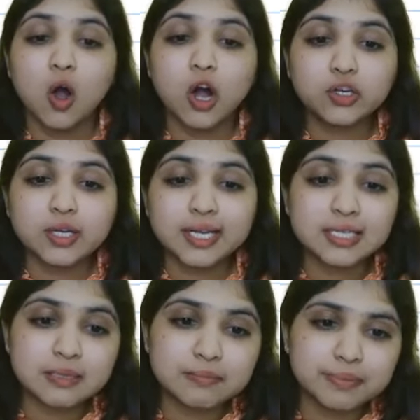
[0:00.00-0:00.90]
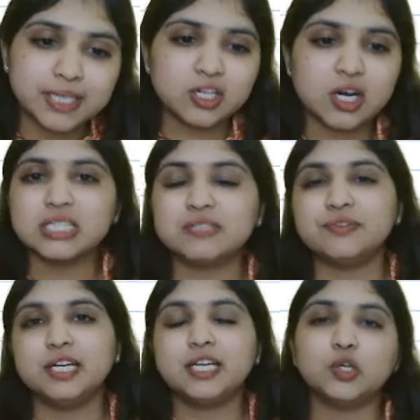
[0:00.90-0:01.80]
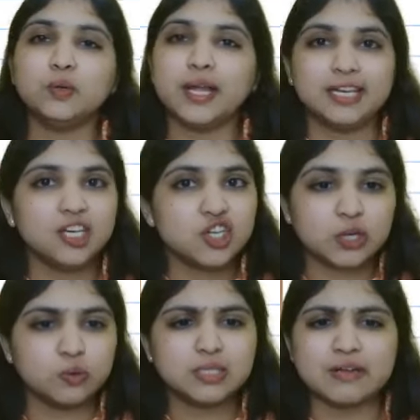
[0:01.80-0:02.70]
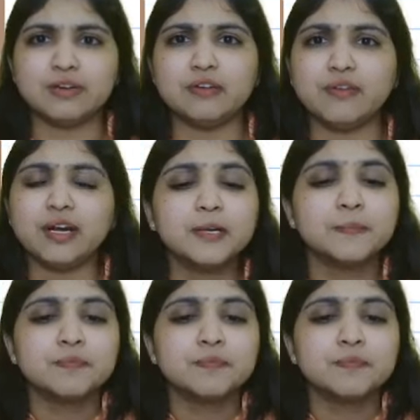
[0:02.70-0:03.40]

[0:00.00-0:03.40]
or you can simply transfer it into any Schedule 7 fund.